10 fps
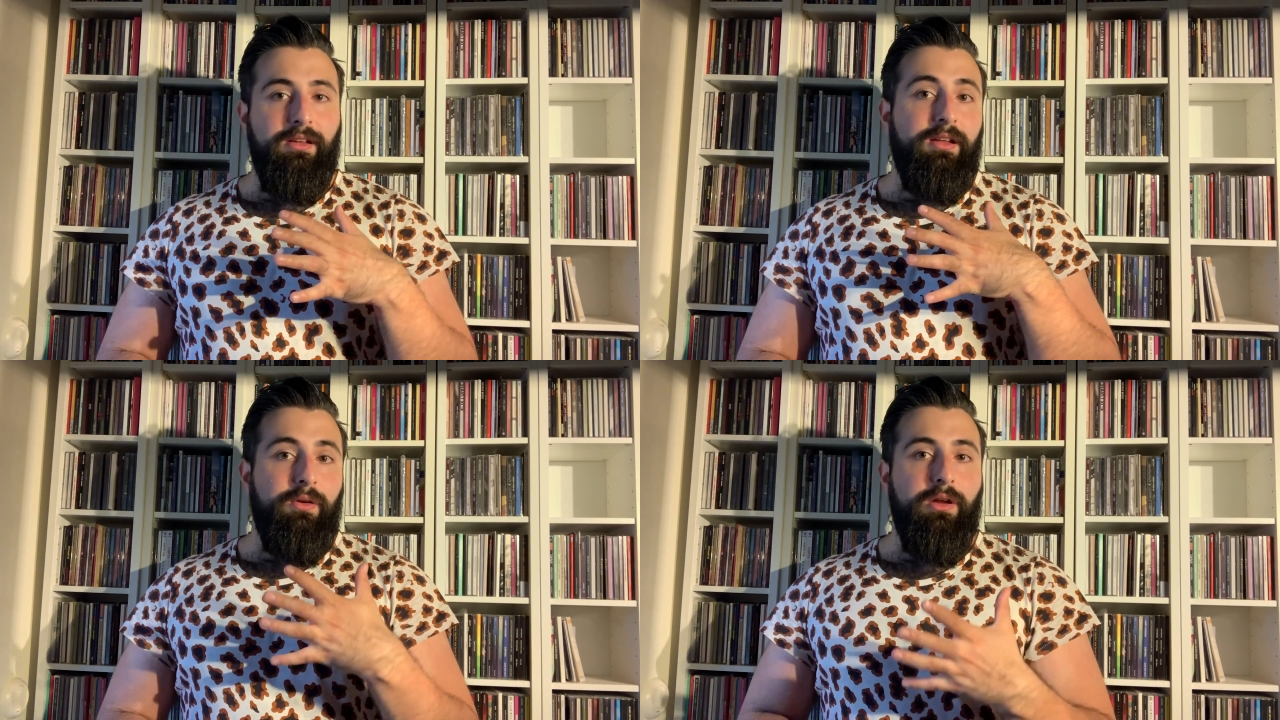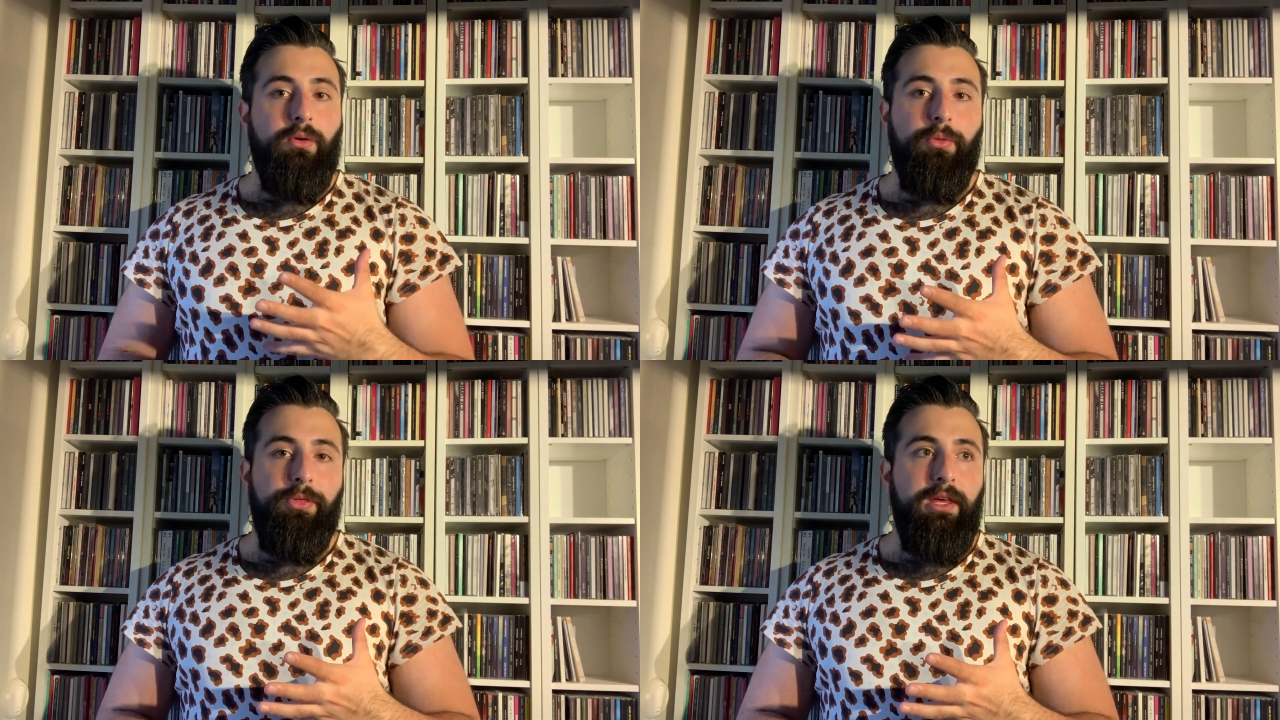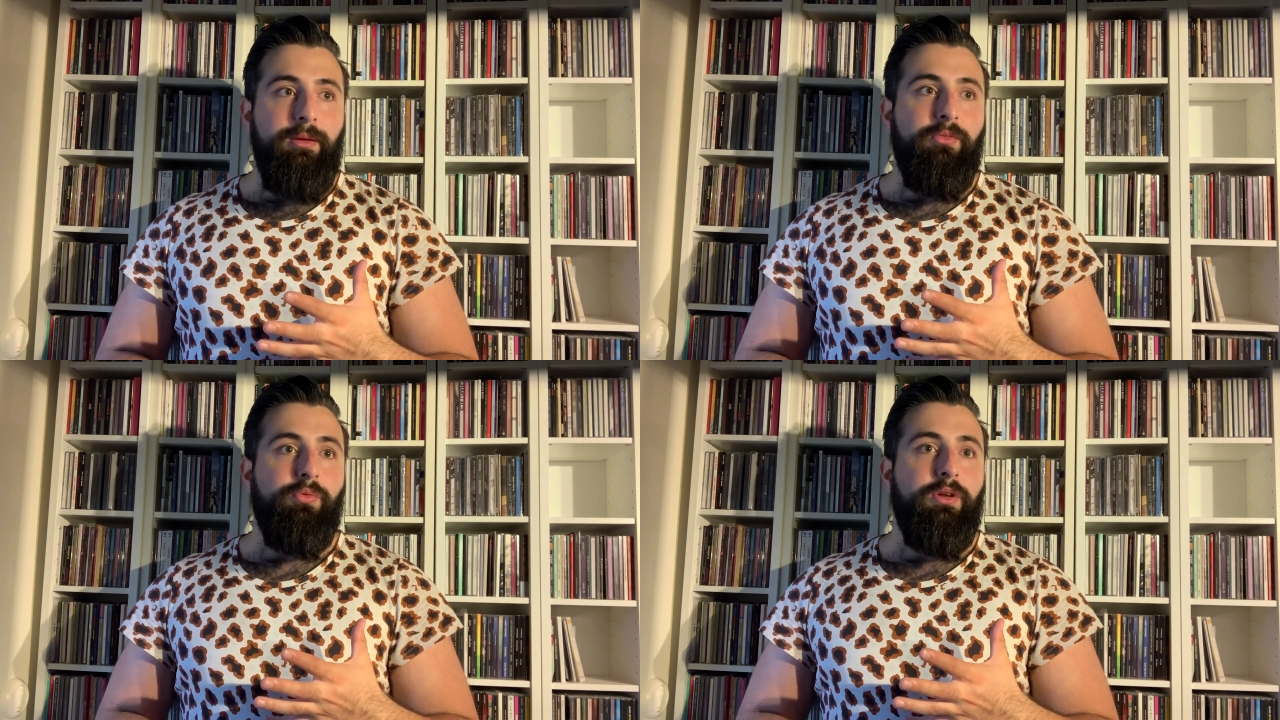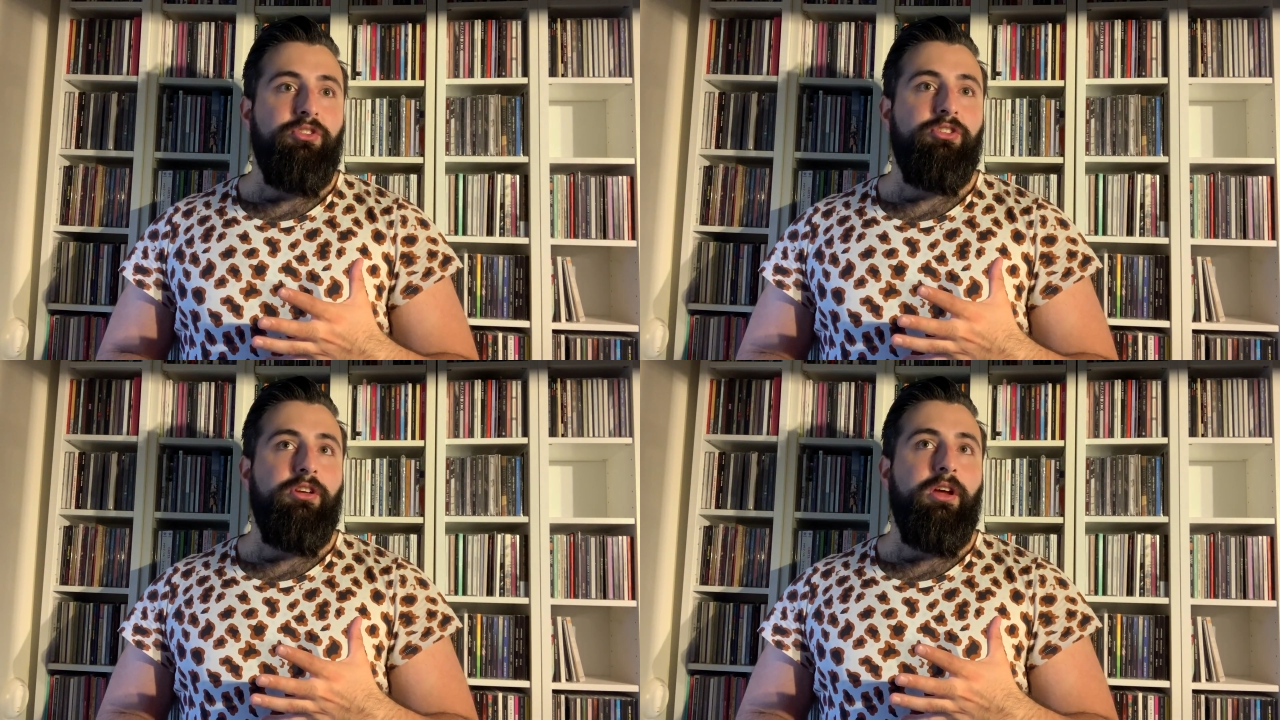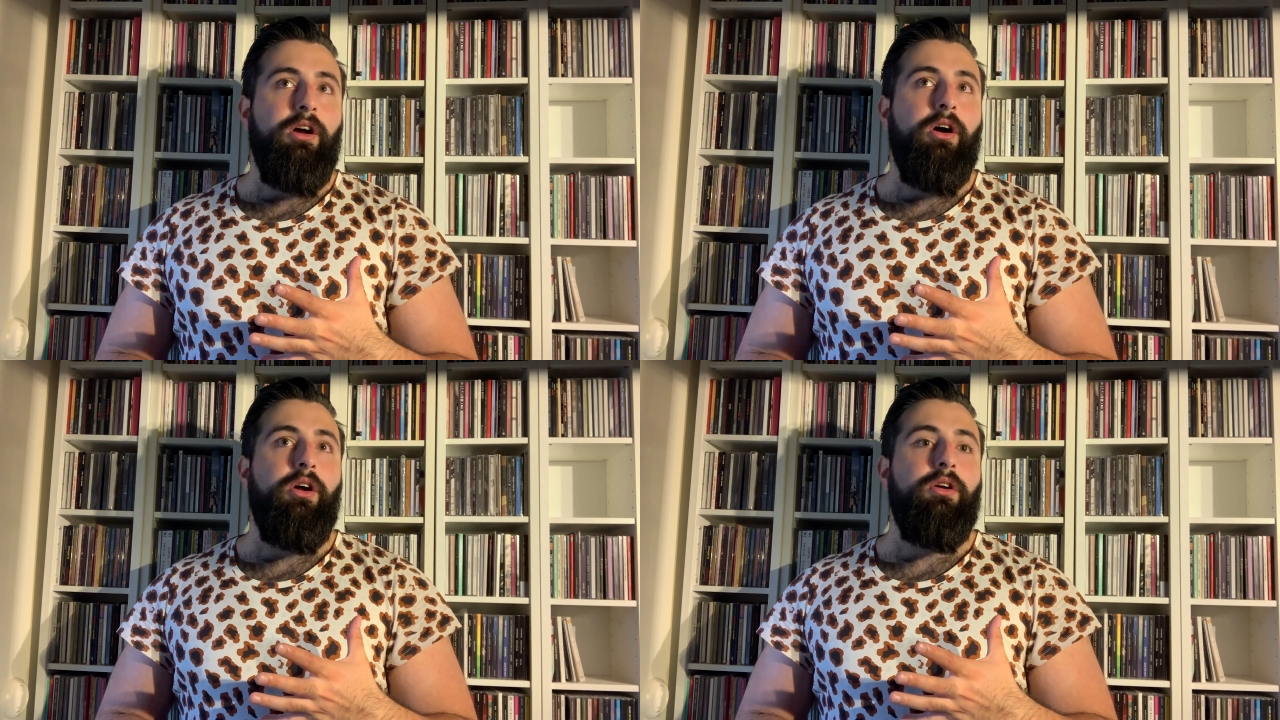lyrical themes, which
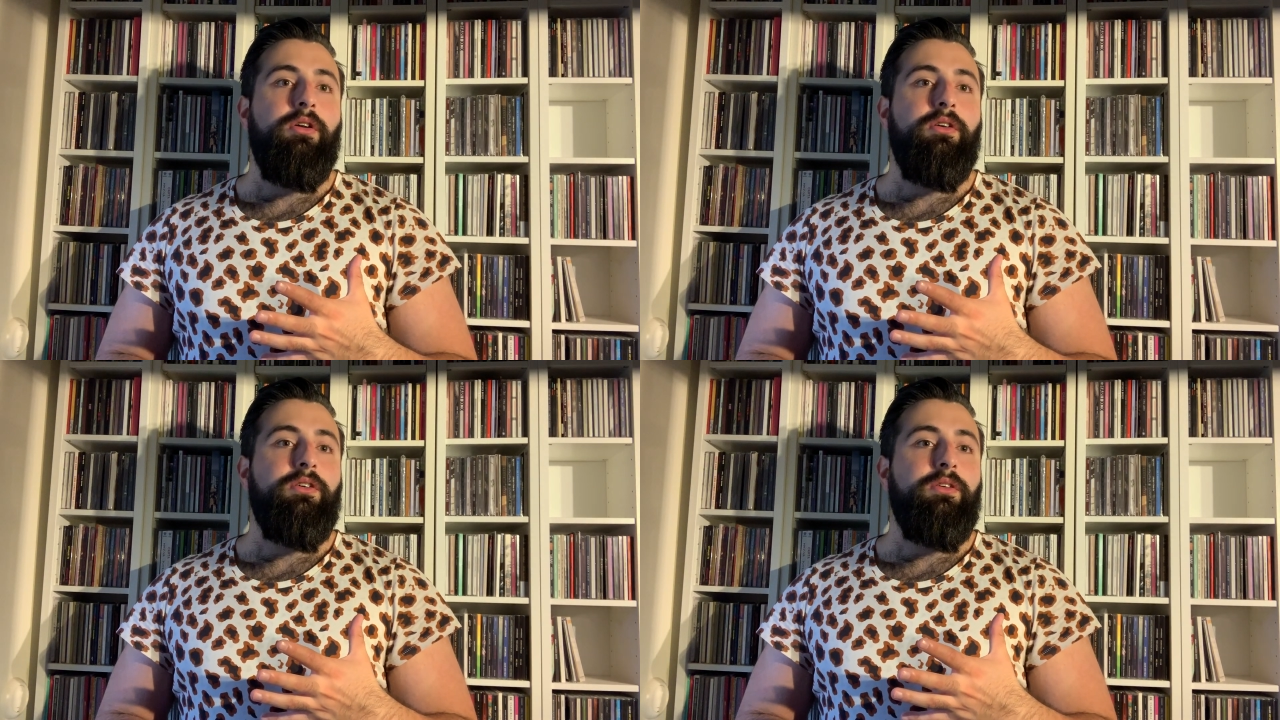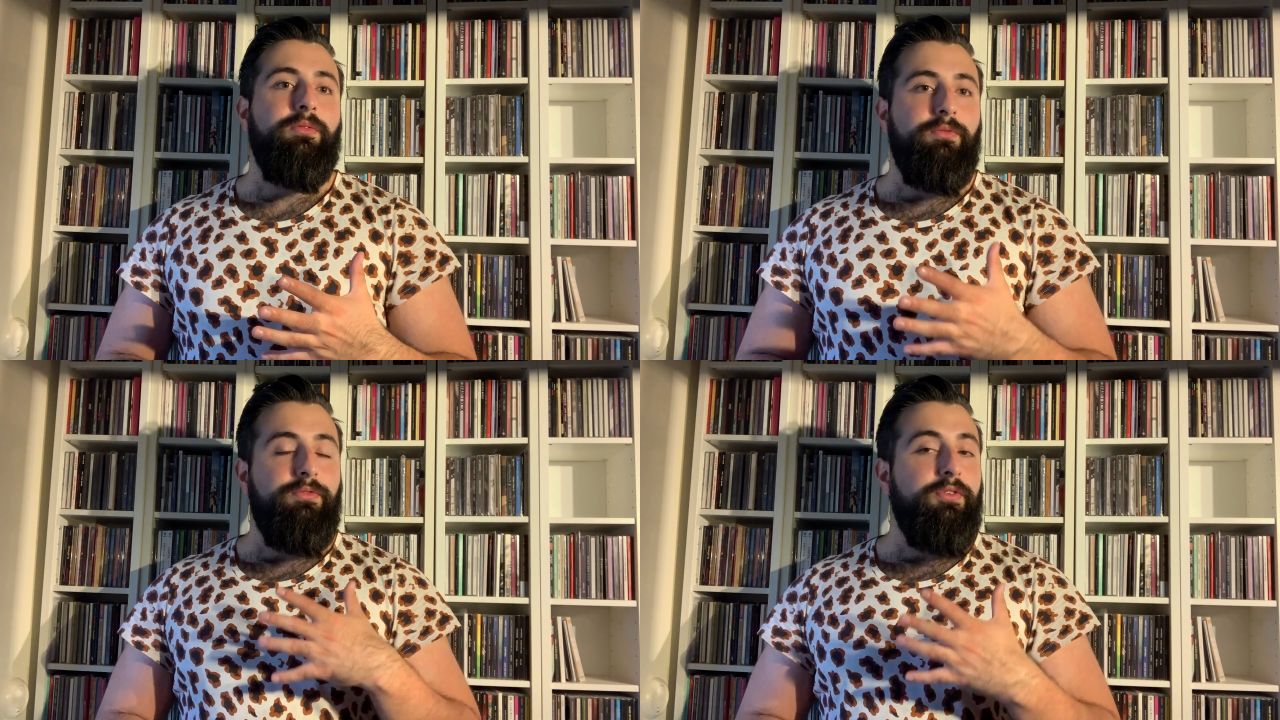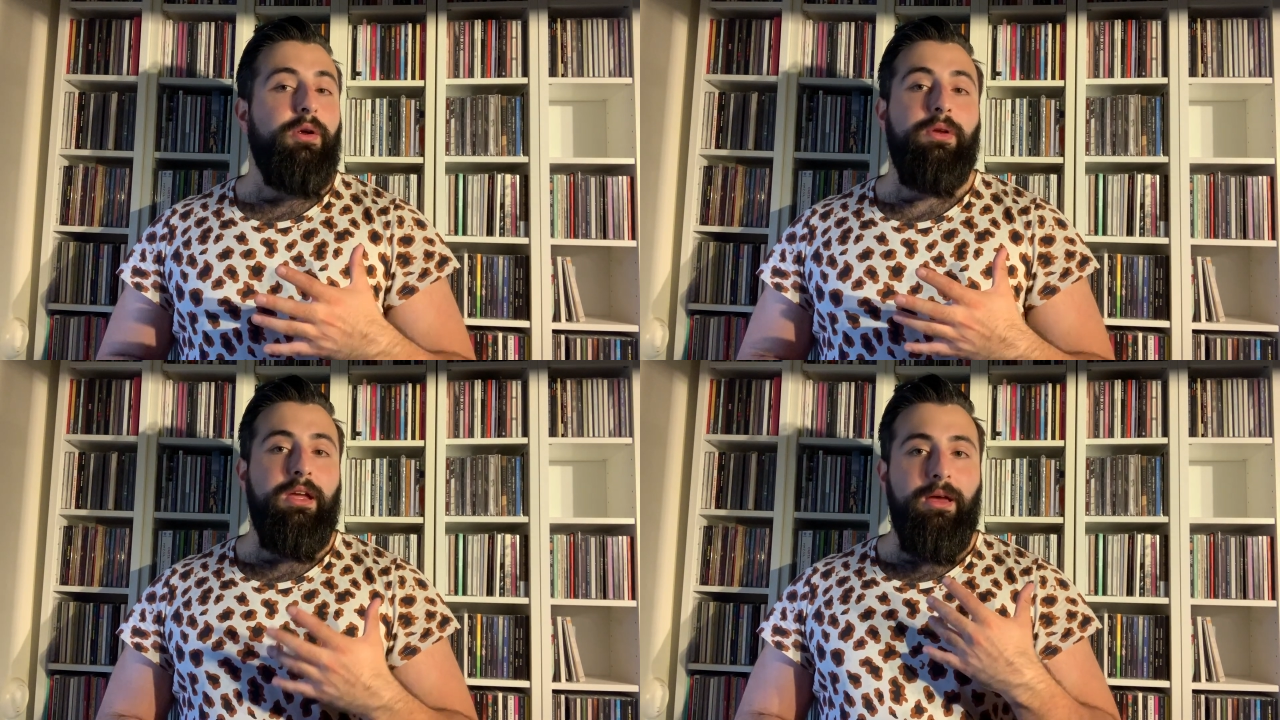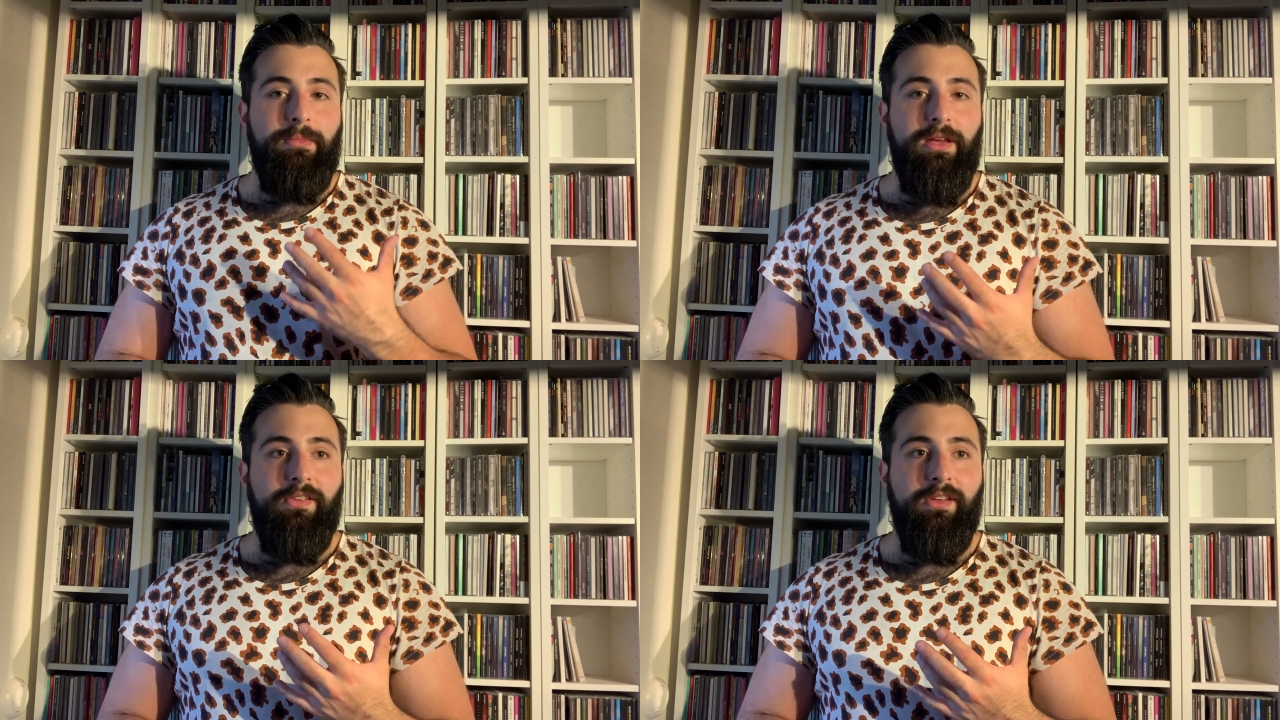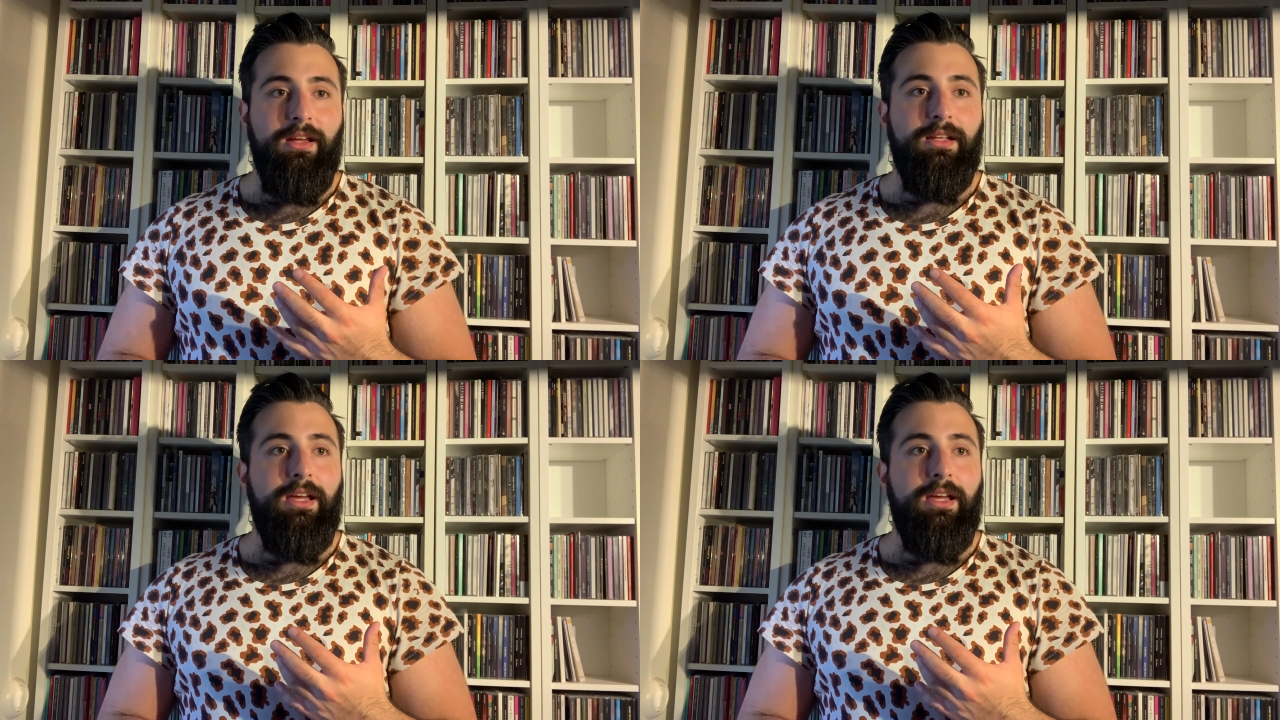are very amazing.